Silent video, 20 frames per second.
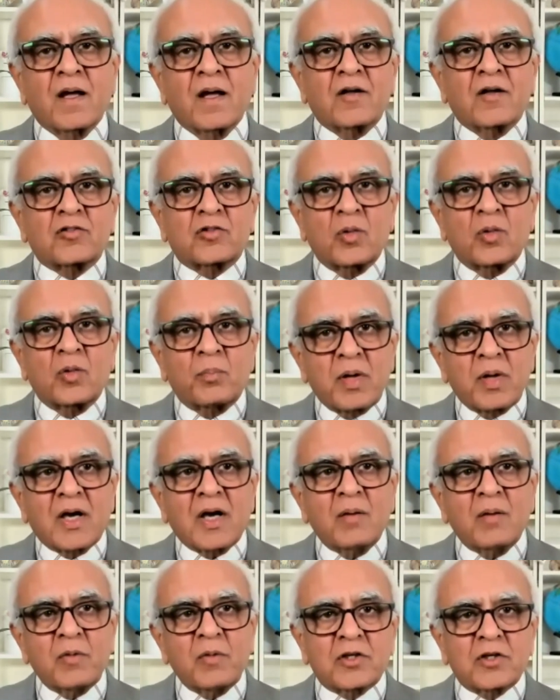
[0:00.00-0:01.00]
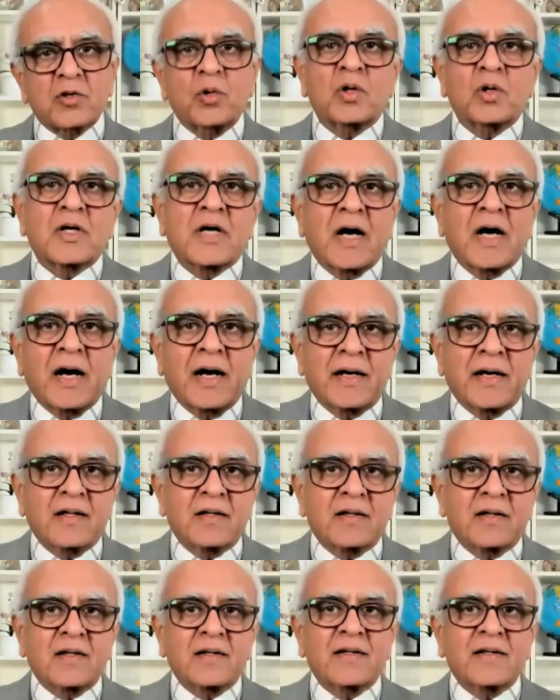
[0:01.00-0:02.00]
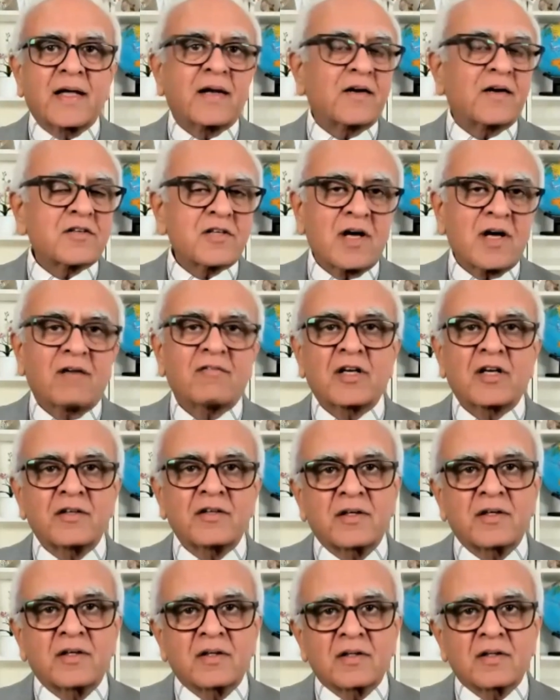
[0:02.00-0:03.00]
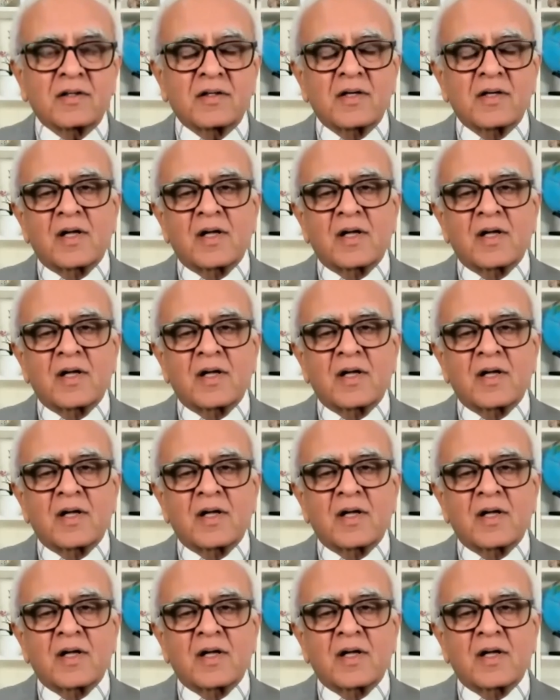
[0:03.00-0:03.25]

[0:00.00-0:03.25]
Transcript: So become a tour guide than a travel agent.